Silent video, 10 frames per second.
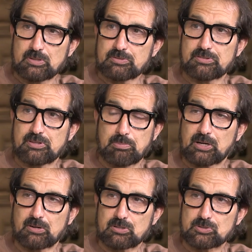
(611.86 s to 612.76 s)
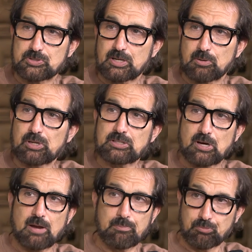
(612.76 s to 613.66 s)
this is the bigger news then. And
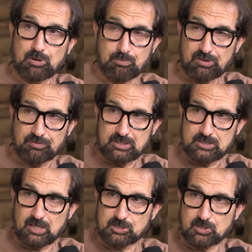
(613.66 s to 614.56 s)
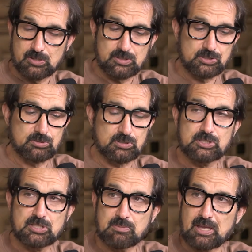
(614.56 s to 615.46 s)
we briefly touched on this. So
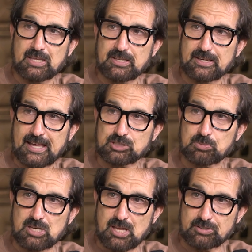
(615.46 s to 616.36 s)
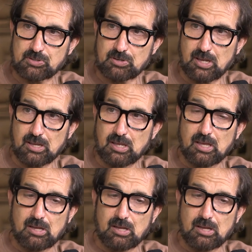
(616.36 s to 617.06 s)
Disney made the announcement yesterday.